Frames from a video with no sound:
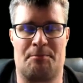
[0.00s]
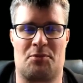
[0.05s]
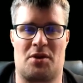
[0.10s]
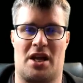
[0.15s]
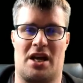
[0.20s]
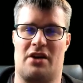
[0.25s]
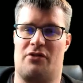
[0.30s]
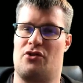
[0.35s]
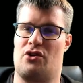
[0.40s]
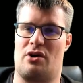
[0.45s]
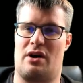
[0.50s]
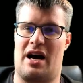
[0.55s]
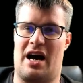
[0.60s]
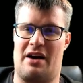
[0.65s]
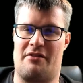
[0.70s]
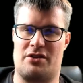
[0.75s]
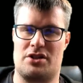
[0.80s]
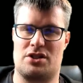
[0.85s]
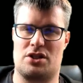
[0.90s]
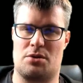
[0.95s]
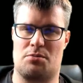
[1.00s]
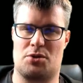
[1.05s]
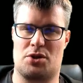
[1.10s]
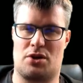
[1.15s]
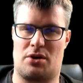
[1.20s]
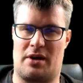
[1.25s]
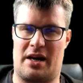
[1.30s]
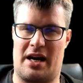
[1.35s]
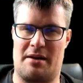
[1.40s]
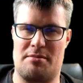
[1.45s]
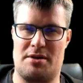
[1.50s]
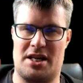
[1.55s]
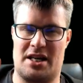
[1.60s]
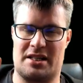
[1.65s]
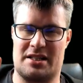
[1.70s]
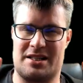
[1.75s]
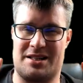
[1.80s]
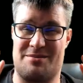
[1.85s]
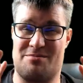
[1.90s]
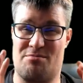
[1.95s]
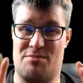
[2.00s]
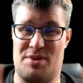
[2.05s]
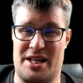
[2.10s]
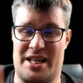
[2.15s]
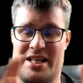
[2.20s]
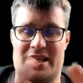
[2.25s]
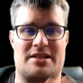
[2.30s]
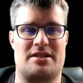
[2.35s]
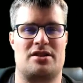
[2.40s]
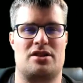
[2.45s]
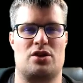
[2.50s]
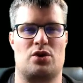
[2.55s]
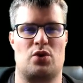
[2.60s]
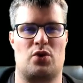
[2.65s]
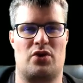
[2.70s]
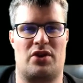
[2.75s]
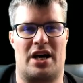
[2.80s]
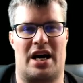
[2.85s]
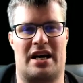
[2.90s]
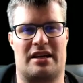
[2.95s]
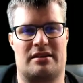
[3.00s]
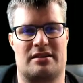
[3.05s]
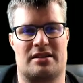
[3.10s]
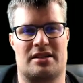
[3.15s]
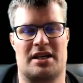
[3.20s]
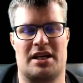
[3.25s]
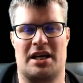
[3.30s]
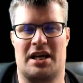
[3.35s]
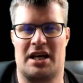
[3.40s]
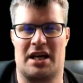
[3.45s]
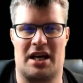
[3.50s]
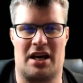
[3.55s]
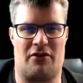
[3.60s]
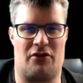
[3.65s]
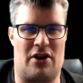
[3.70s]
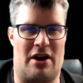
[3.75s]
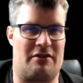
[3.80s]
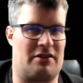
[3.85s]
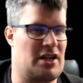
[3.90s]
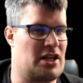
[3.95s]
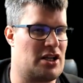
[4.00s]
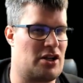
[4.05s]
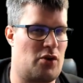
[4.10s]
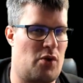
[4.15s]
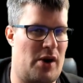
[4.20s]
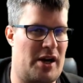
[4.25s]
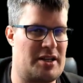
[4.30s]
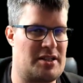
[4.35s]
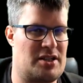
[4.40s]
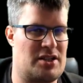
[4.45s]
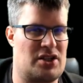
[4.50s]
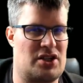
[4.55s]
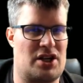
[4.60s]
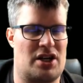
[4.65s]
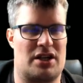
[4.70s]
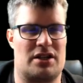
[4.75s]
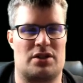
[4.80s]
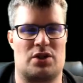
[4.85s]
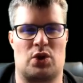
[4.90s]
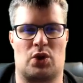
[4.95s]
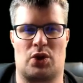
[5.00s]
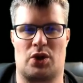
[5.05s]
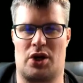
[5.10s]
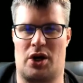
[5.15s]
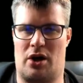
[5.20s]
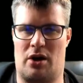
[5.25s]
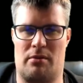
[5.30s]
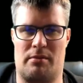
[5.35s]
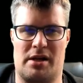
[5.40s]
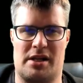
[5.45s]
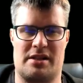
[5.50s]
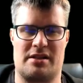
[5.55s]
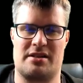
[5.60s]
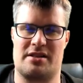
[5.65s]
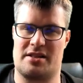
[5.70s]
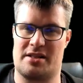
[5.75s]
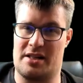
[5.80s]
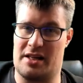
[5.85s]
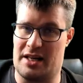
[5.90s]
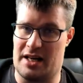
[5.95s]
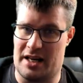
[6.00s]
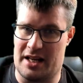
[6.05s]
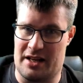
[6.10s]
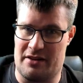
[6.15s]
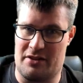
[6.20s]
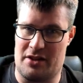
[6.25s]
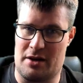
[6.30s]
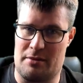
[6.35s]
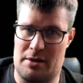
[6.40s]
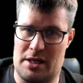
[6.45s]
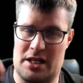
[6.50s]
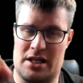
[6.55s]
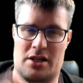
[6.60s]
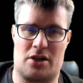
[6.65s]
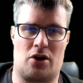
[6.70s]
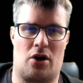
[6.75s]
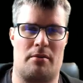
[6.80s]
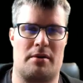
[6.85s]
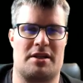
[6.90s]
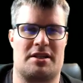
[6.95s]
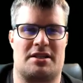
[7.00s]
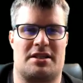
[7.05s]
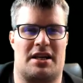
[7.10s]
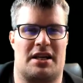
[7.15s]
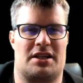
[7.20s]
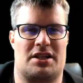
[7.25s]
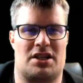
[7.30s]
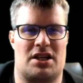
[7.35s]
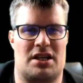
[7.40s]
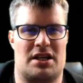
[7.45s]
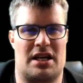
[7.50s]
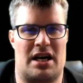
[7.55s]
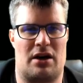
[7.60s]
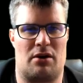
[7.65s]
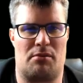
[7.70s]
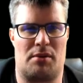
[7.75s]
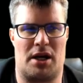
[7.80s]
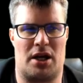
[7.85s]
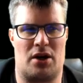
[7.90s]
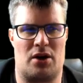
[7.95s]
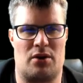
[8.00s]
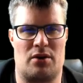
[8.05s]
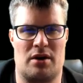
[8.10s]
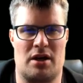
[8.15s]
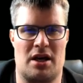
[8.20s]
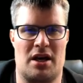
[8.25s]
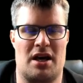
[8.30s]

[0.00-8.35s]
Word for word: If you haven't subscribed yet, please do that. If you have any questions or comments, leave them in the comment section down below.